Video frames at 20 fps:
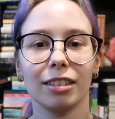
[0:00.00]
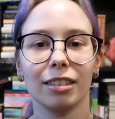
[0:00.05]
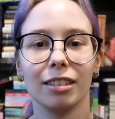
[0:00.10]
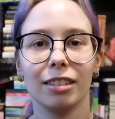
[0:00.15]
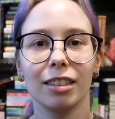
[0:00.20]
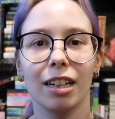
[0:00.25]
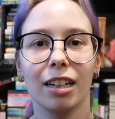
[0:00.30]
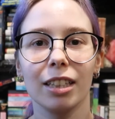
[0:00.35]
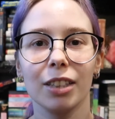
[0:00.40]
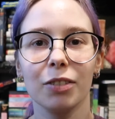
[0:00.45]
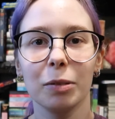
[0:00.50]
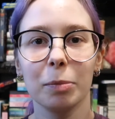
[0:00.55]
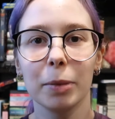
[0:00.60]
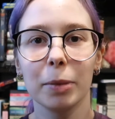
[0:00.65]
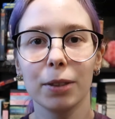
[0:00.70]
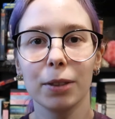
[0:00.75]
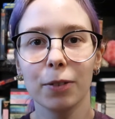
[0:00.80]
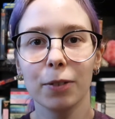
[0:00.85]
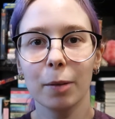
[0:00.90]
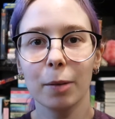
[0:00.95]
not even
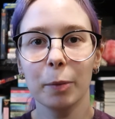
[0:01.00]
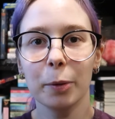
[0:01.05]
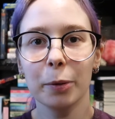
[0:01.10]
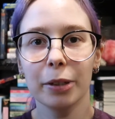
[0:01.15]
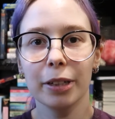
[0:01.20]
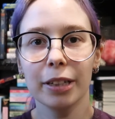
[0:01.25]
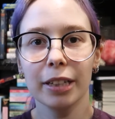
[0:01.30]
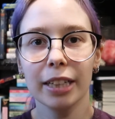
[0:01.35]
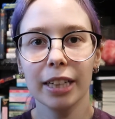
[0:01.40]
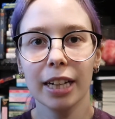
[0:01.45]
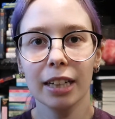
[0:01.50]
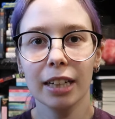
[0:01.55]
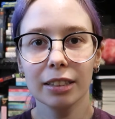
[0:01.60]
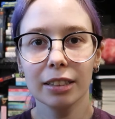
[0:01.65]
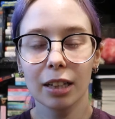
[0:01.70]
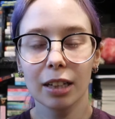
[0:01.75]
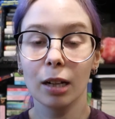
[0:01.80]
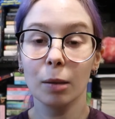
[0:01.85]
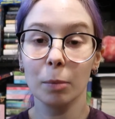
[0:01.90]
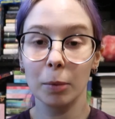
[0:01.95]
mid-February yet,
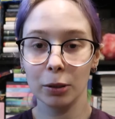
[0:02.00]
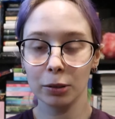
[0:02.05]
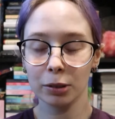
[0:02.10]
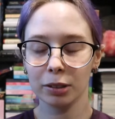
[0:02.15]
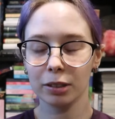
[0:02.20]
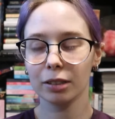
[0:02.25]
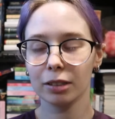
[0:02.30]
almost,